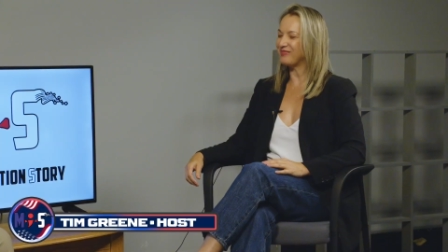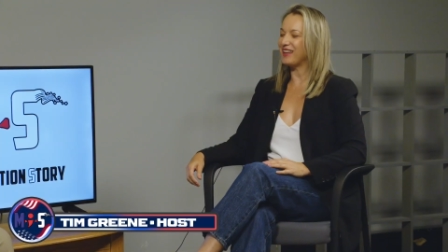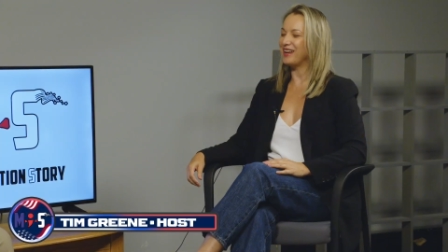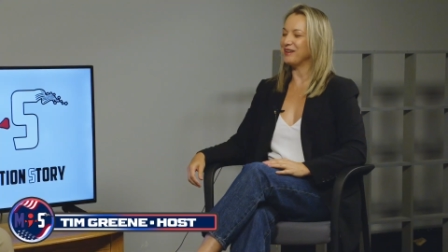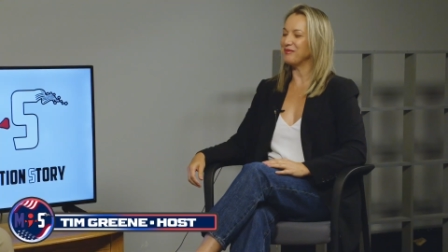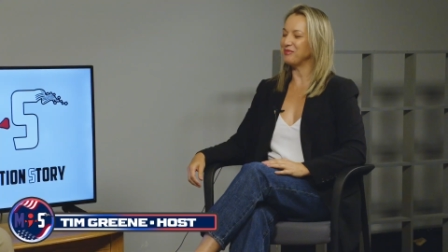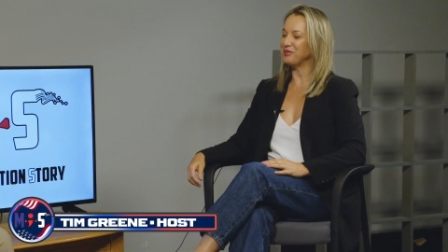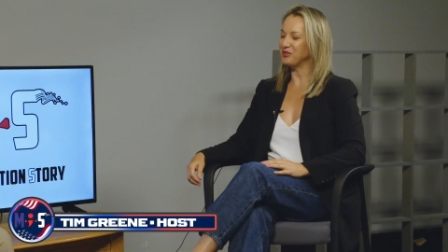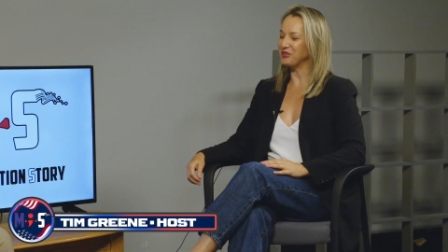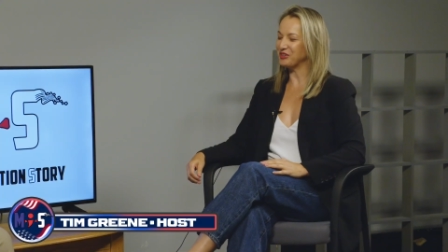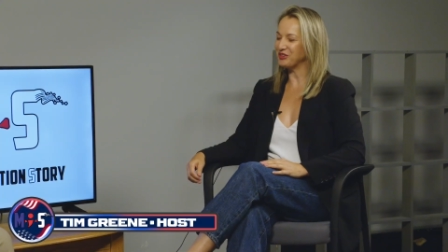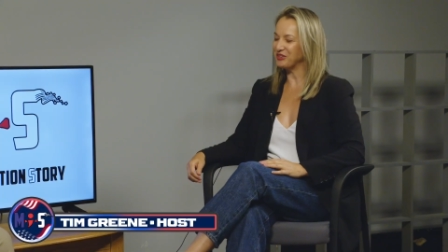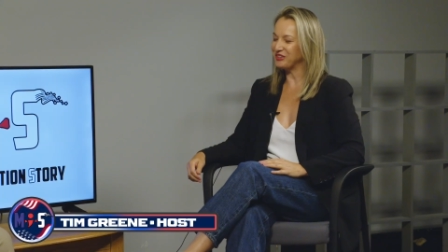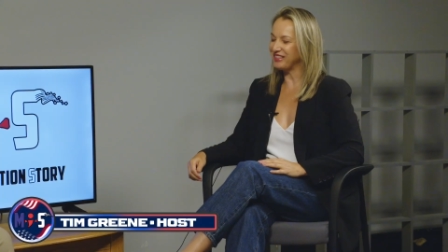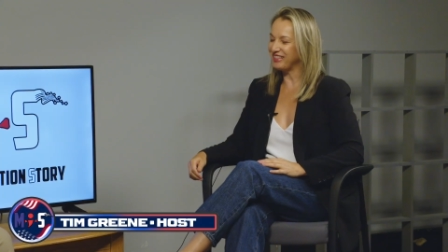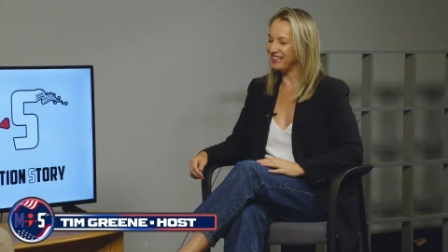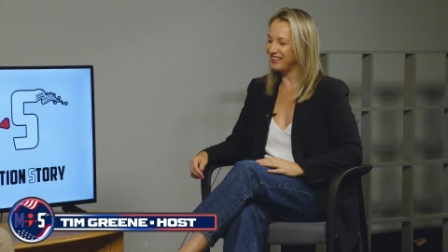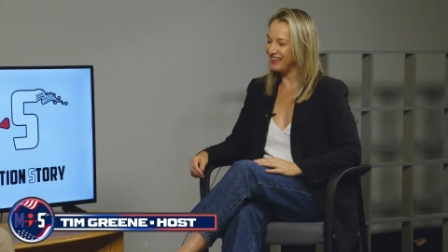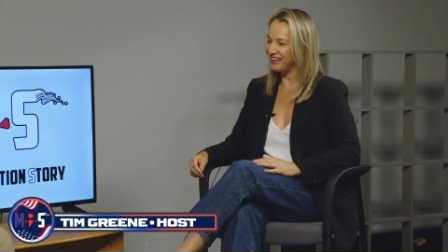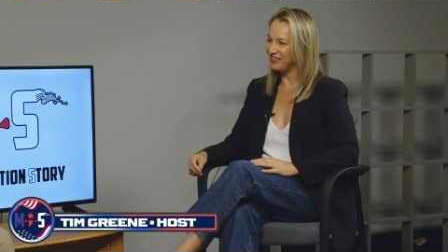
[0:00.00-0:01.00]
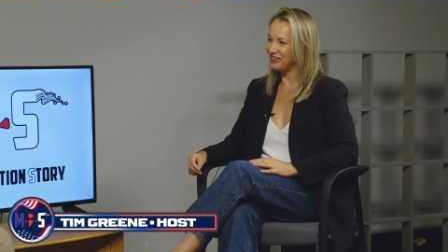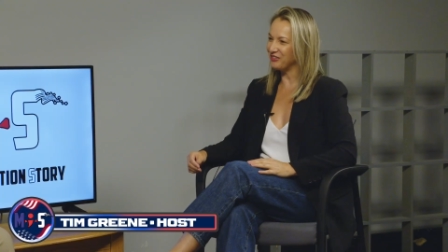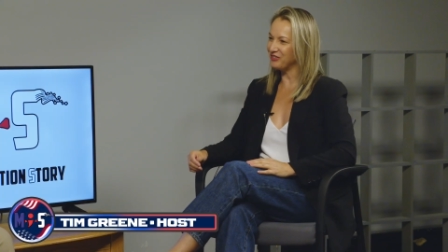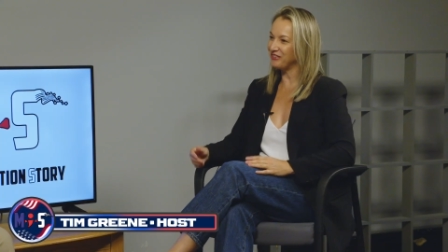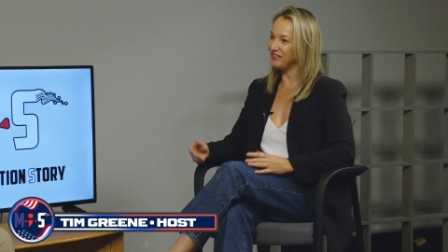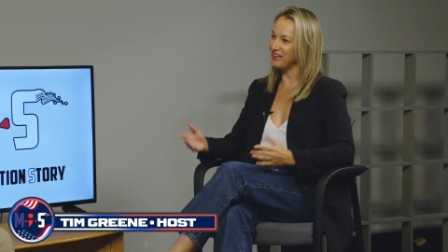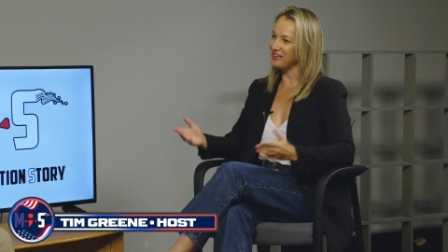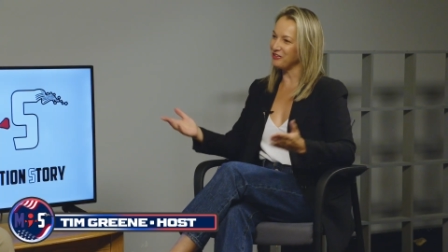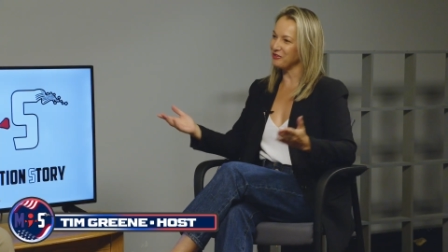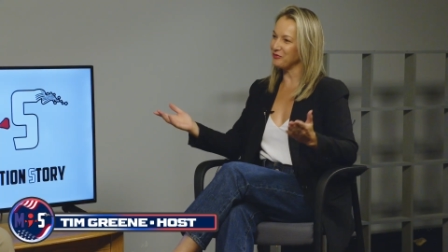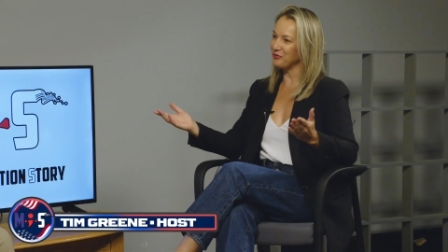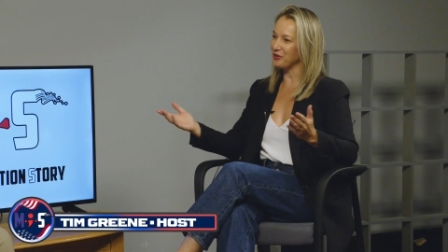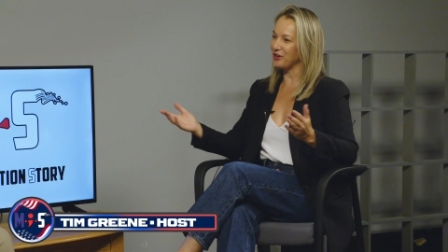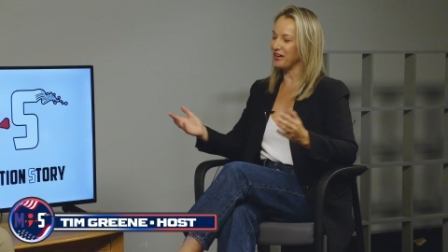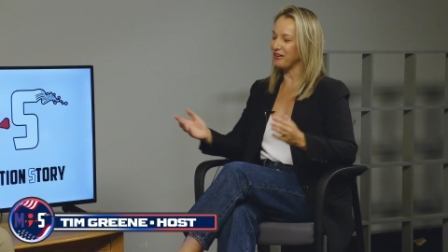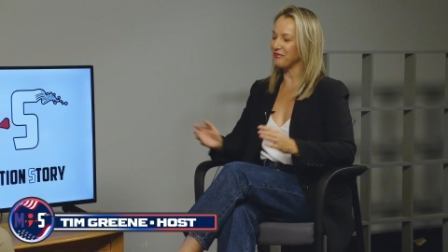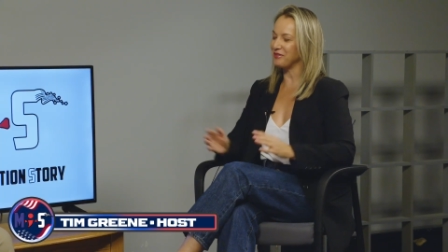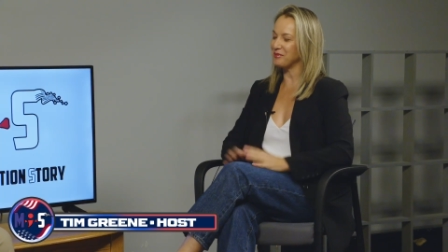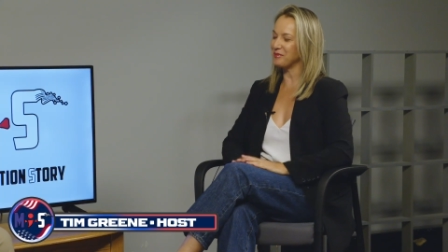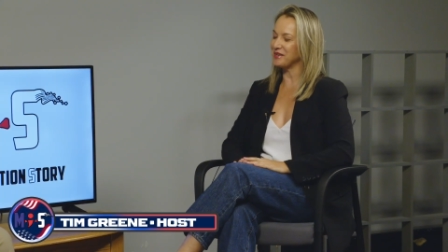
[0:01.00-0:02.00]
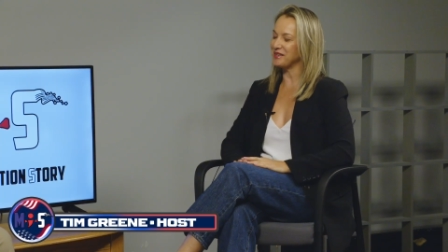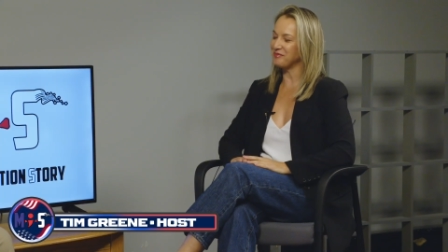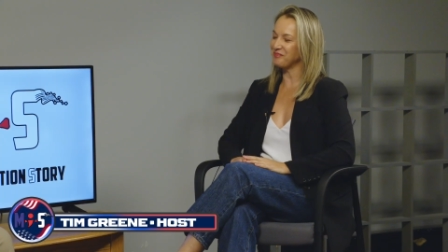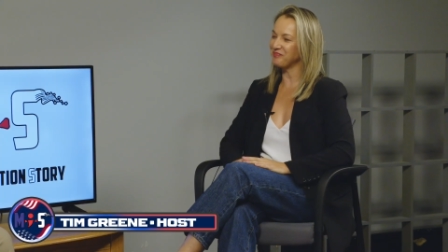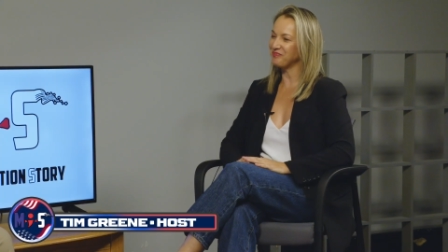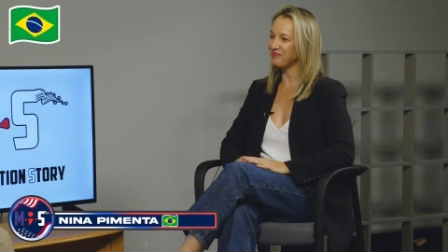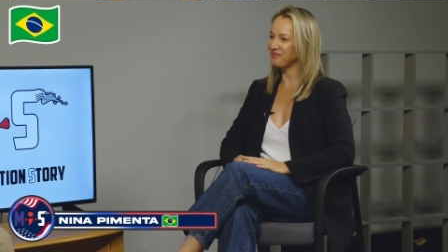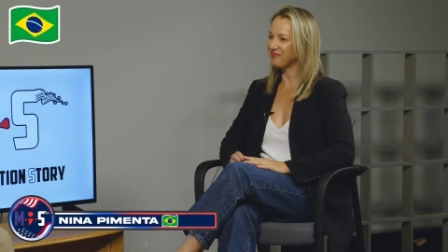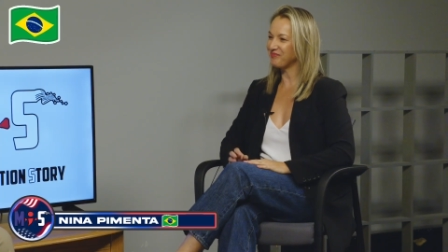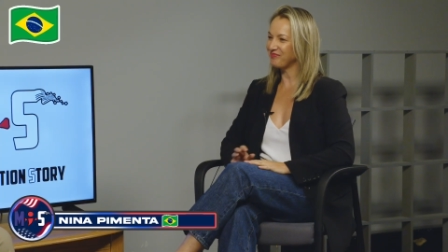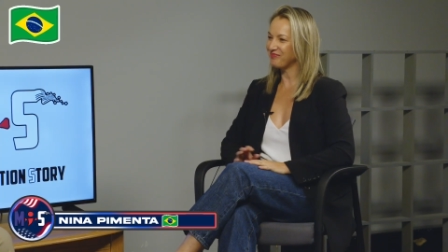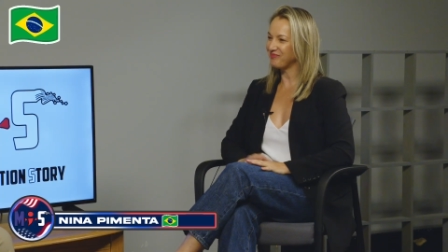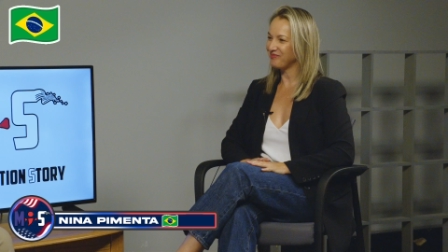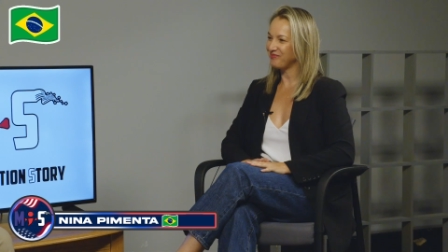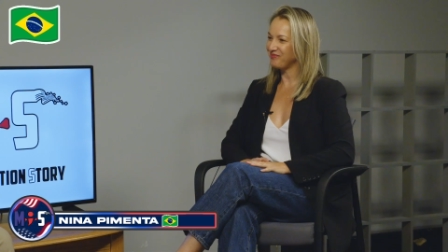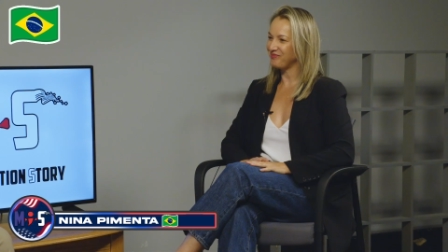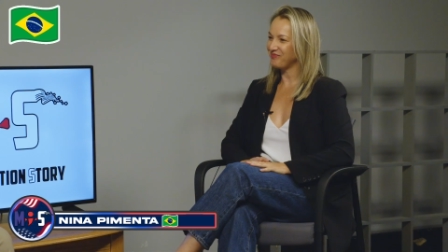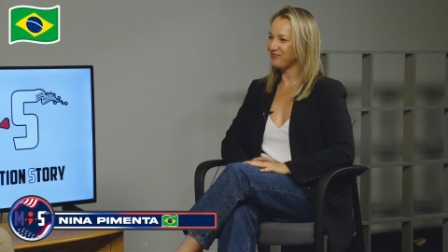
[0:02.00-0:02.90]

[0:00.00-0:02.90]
I'm doing good. Thank you. Thank you for having me. Of course.